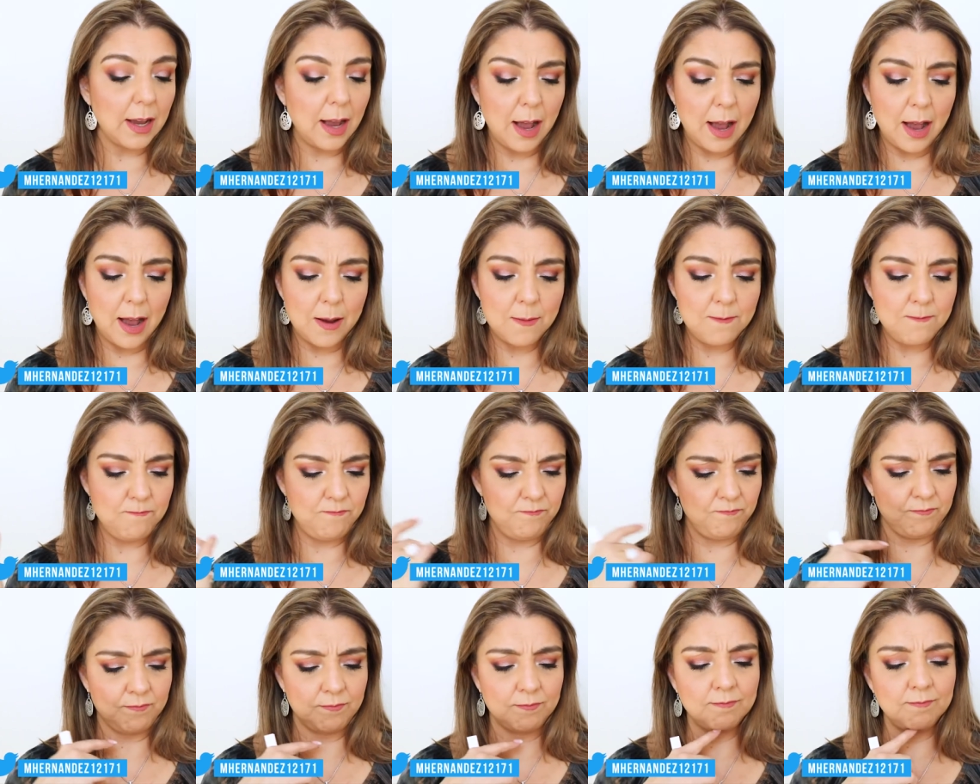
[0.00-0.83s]

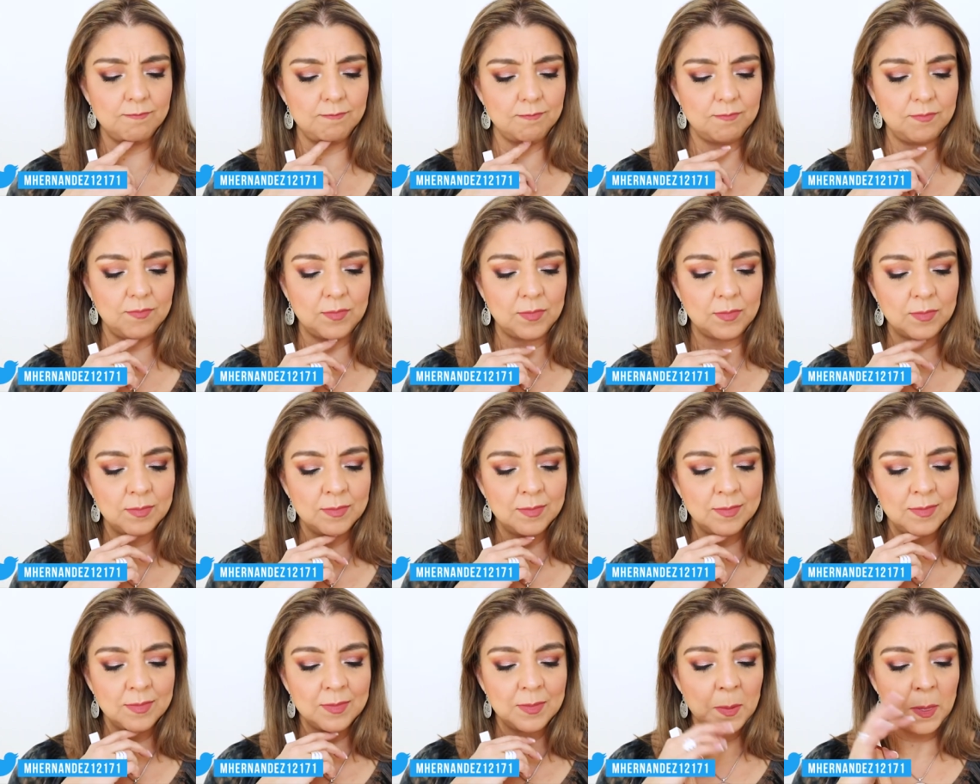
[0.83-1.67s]
Um, hmm,
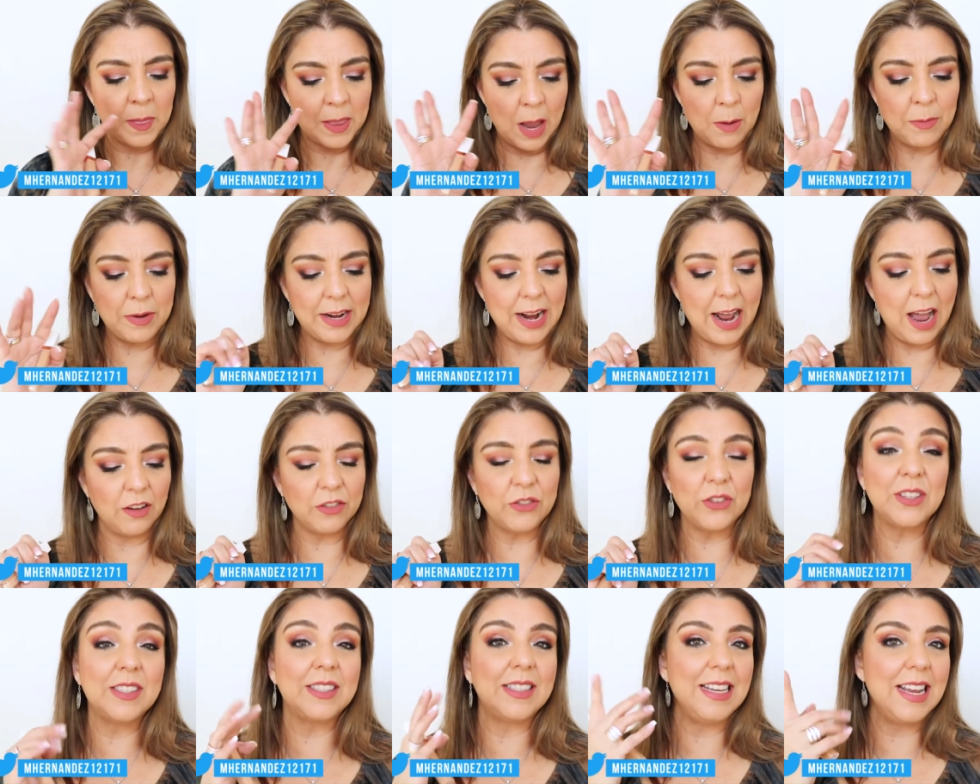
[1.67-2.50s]
I'm gonna have
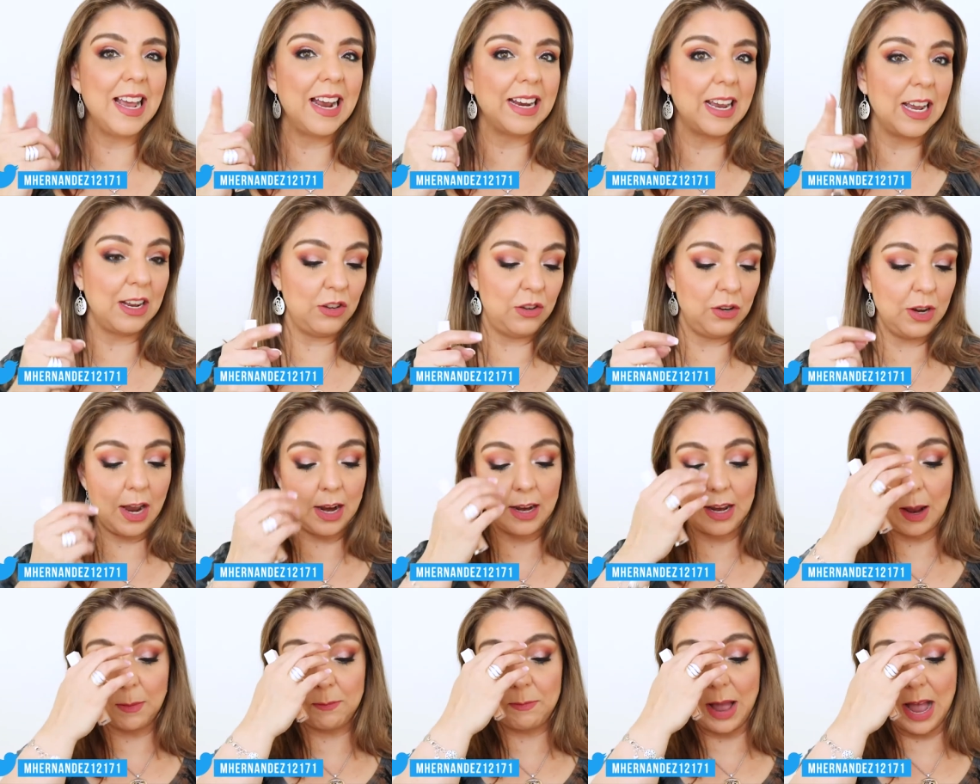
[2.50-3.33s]
to see and get
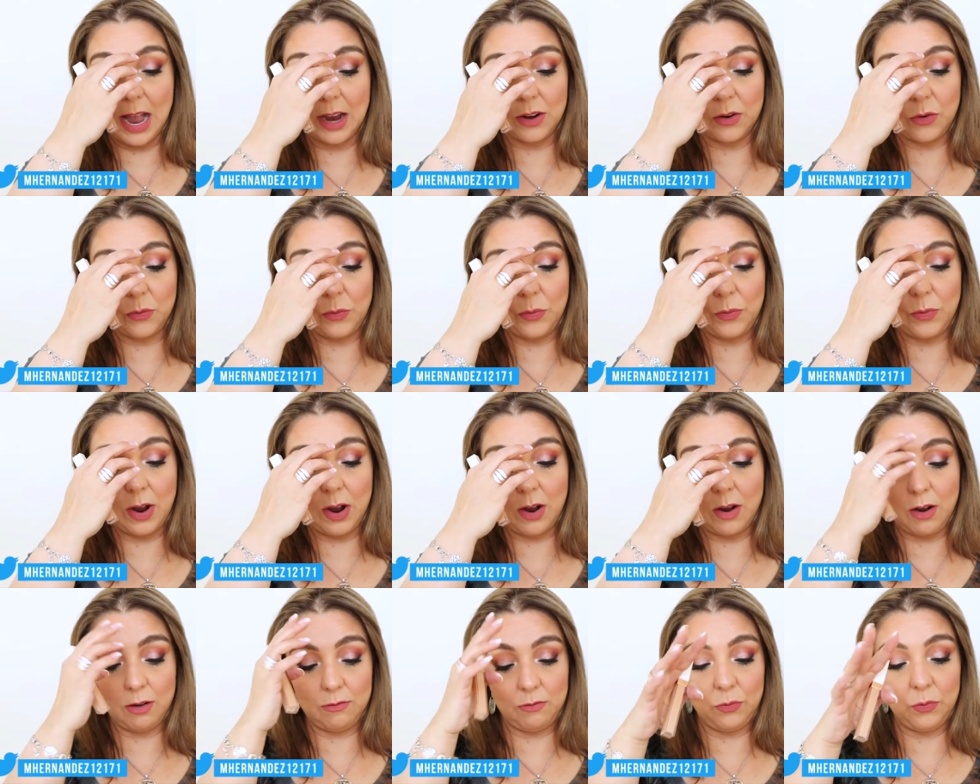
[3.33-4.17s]
and get back
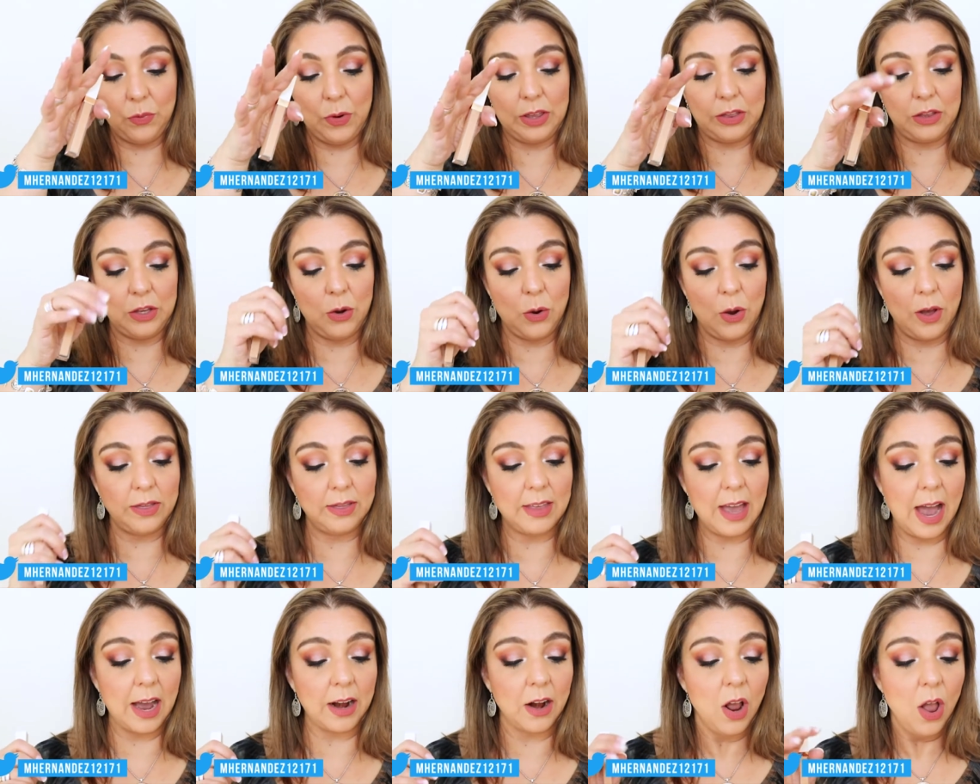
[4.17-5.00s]
with you on
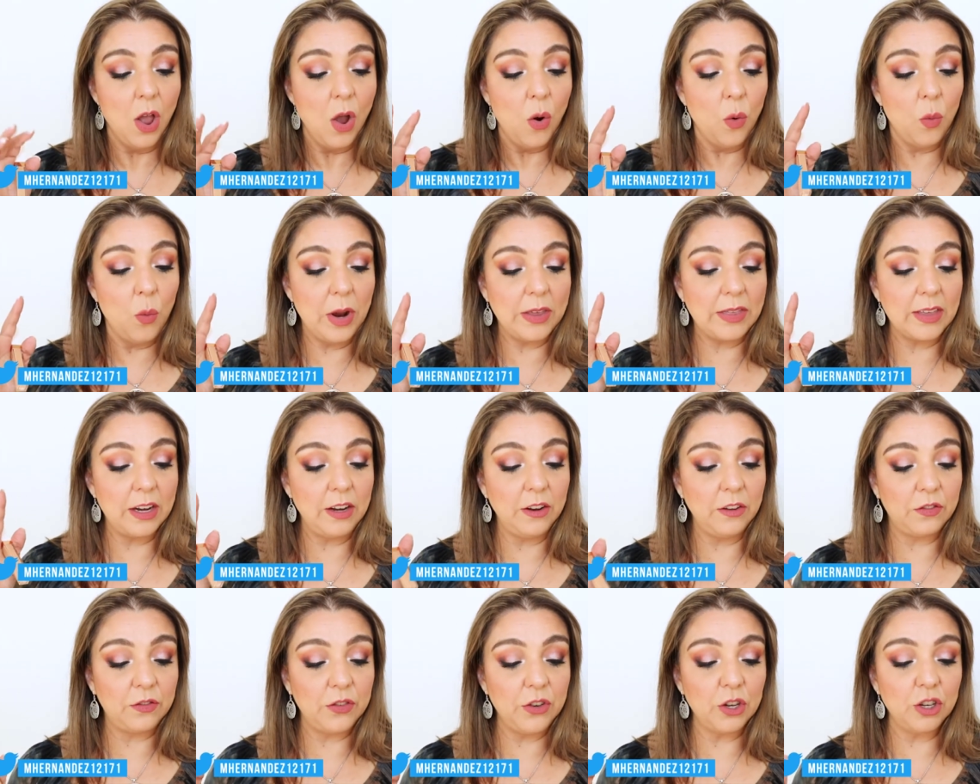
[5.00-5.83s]
that. With an
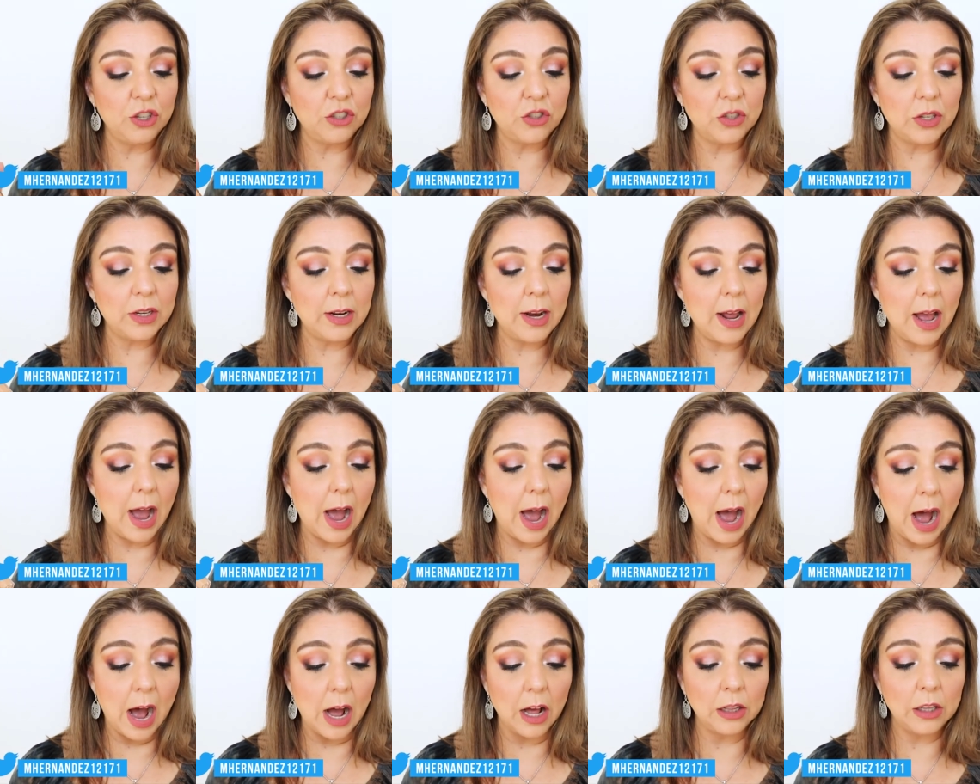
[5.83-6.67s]
infusion,
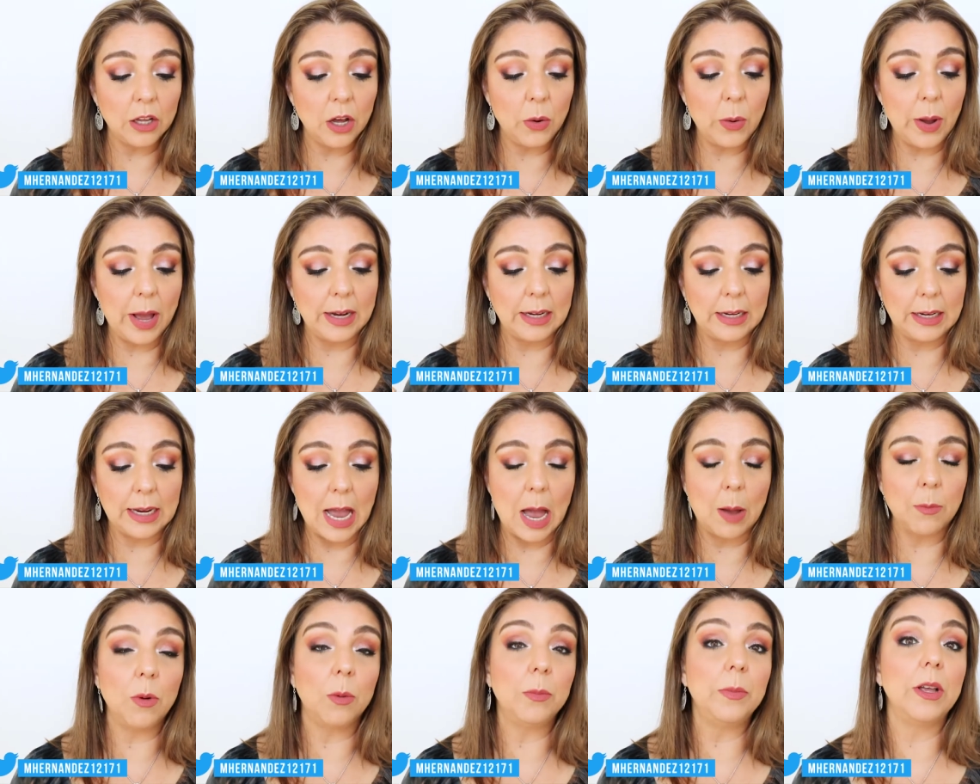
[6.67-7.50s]
aloe and
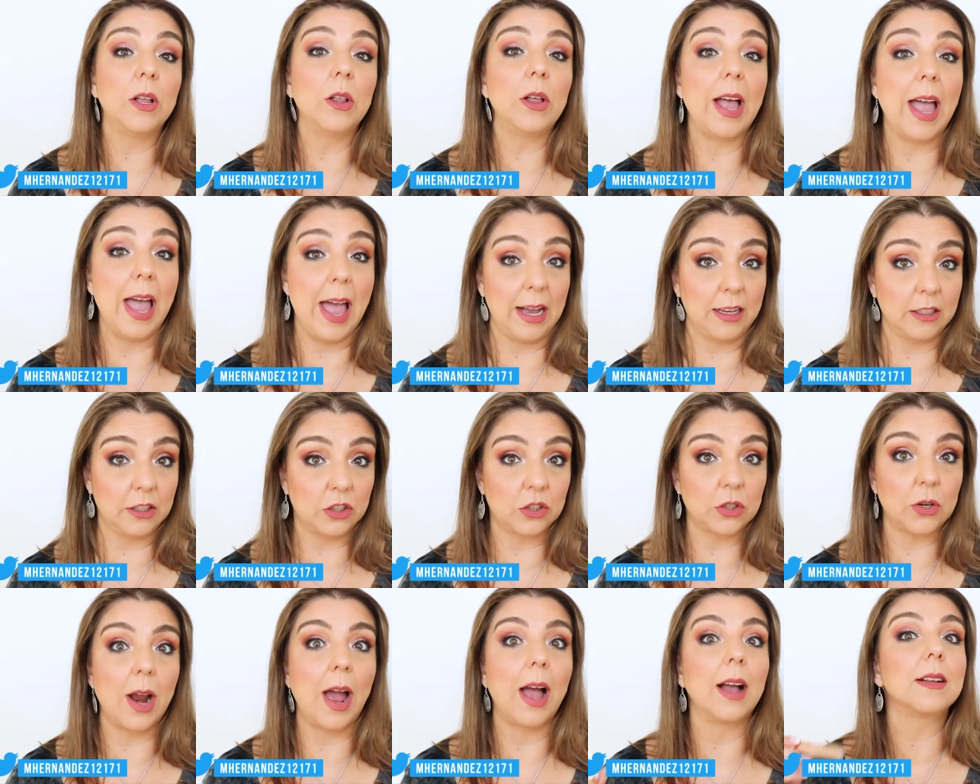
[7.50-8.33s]
chamomile
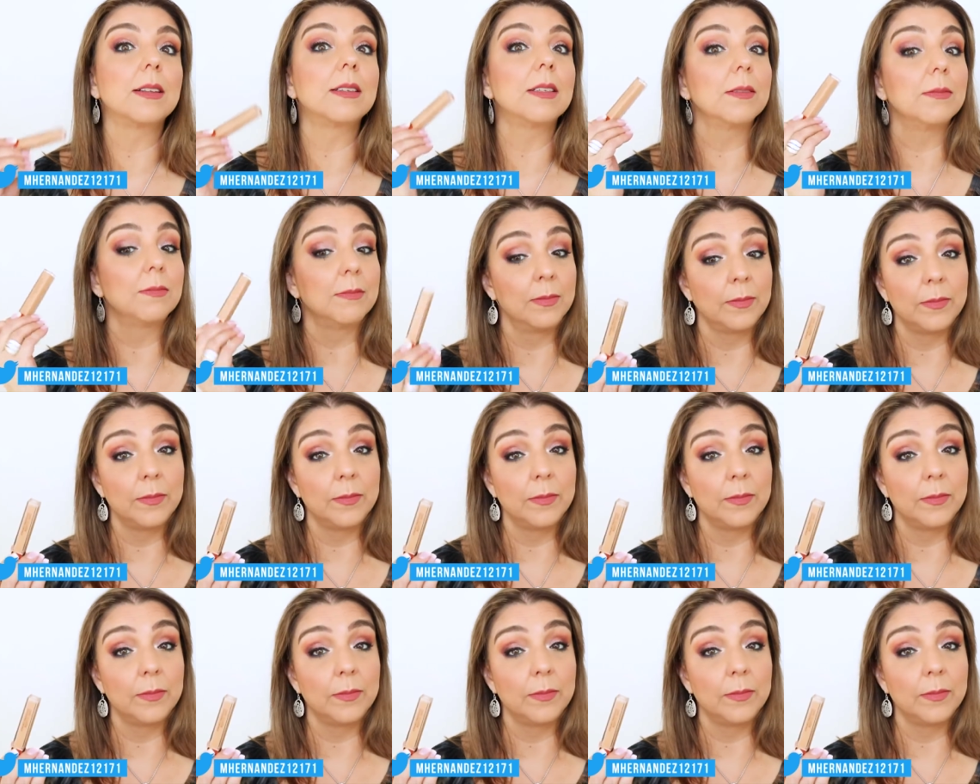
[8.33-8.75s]
extract.